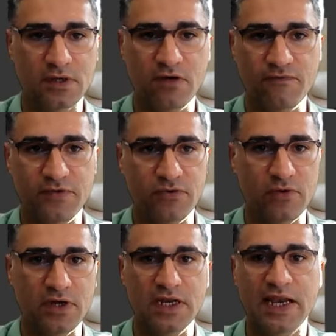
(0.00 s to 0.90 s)

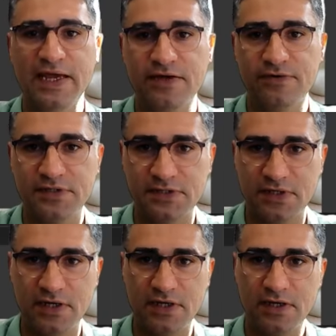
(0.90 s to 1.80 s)
ComfyUI layer
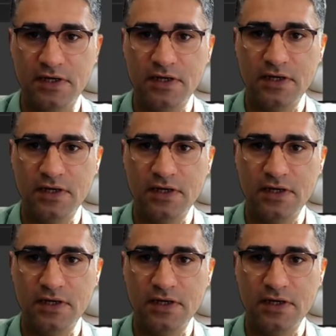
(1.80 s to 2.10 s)
style.